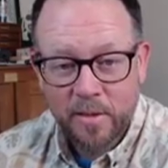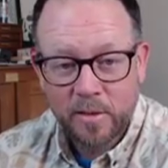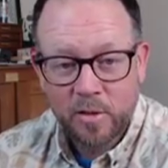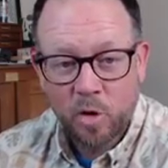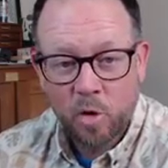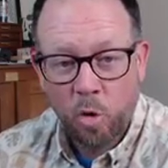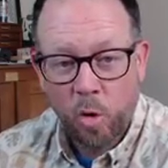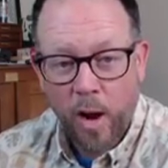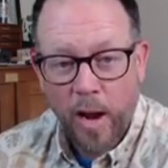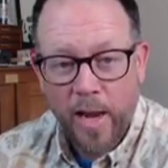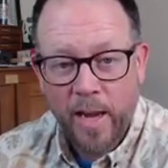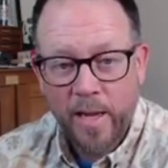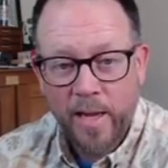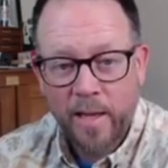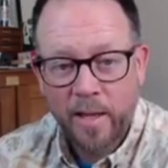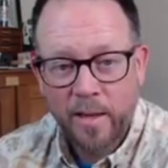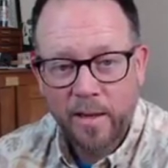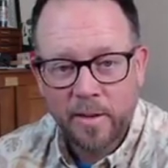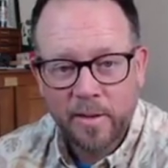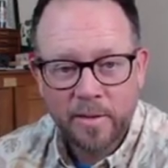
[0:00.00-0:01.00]
gray
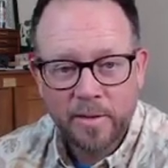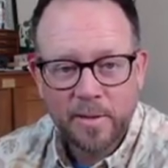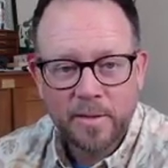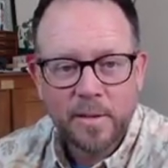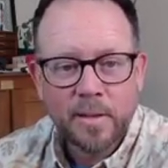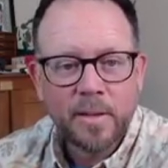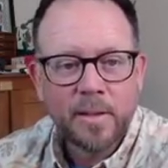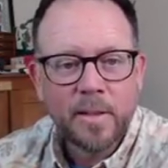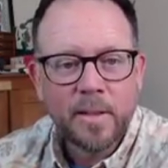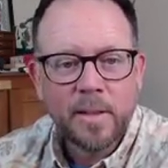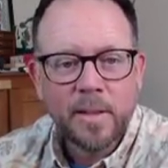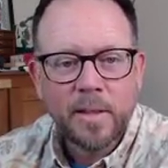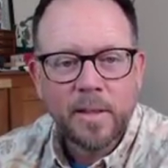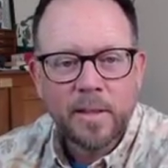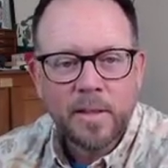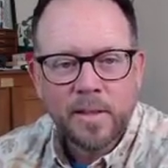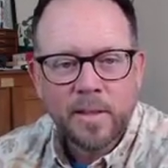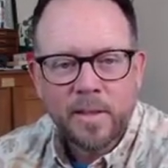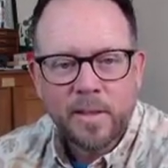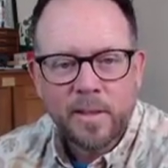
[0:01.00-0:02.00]
ink.
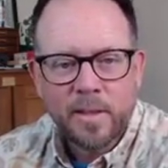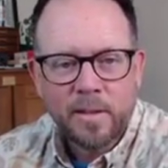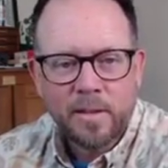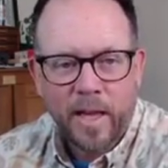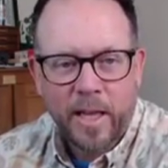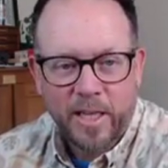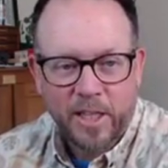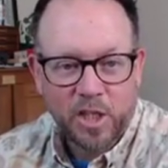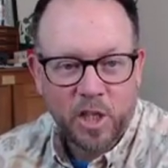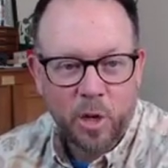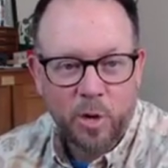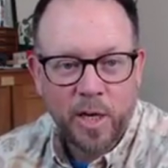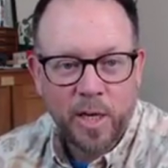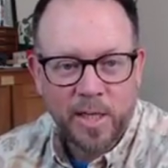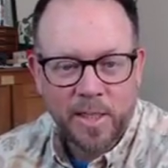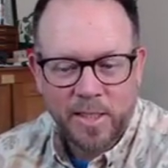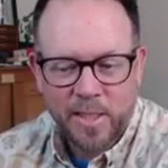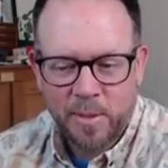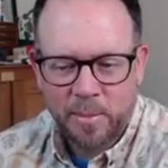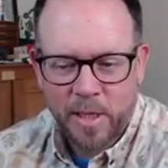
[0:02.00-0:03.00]
Like
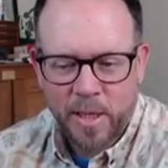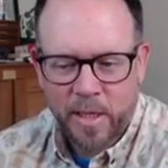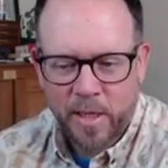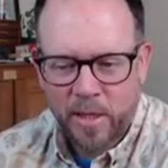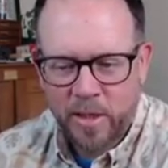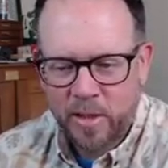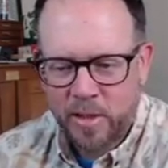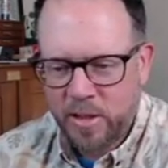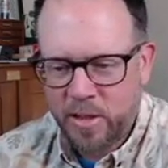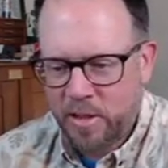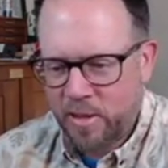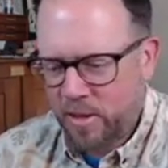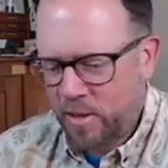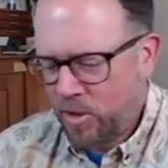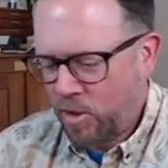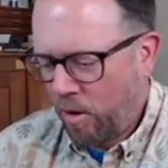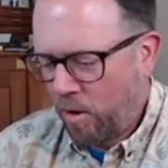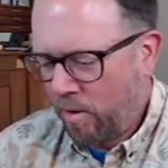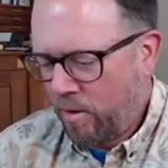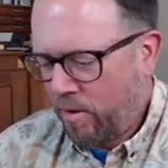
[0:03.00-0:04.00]
Shogun seems like a good
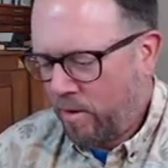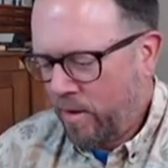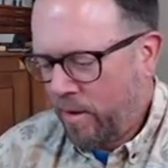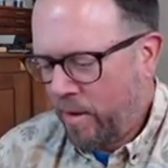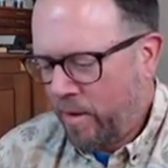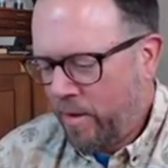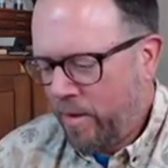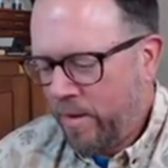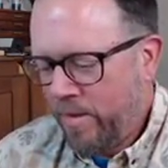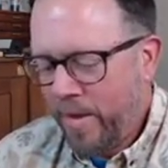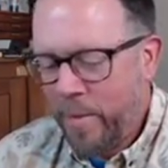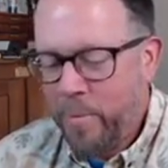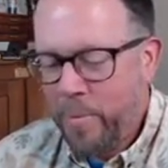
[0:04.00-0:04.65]
chart. Uh, that'd